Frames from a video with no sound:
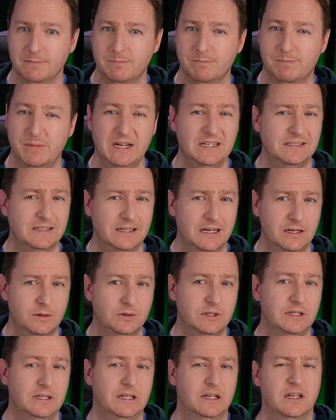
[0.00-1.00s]
Basically
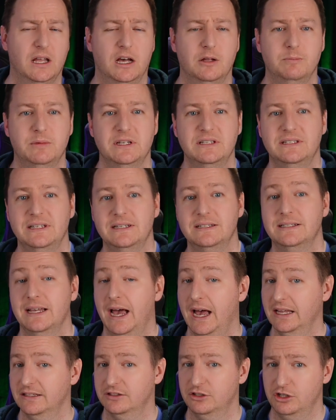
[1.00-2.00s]
using the Cloud PCs
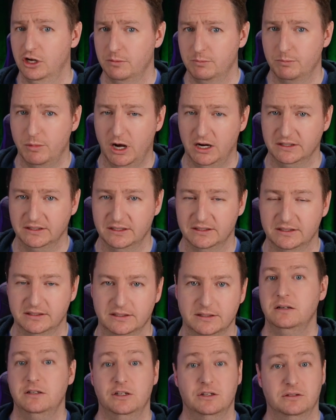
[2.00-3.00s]
as jump
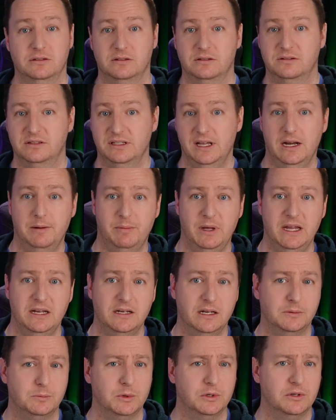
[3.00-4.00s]
boxes. Just set up a
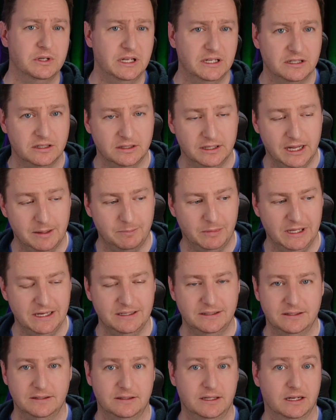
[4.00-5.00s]
network connection that
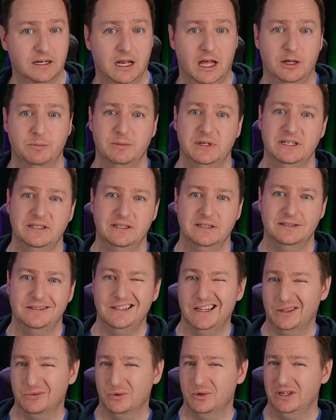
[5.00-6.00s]
places the Cloud PC's
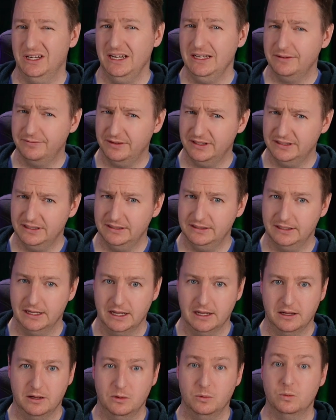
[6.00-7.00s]
network interfaces
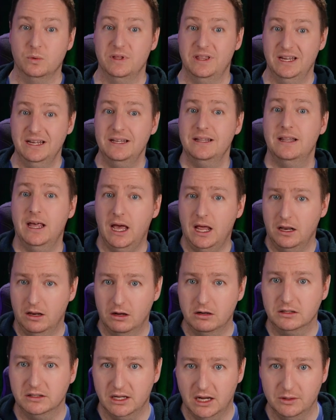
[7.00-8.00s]
within that
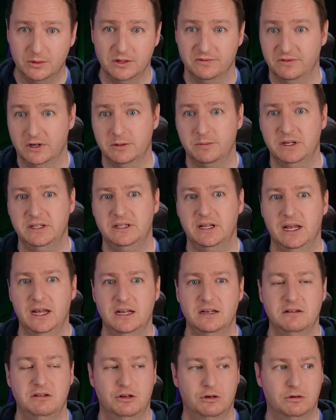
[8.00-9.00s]
lockdown environment
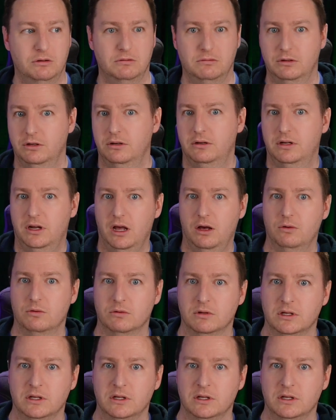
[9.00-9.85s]
and you're good to go.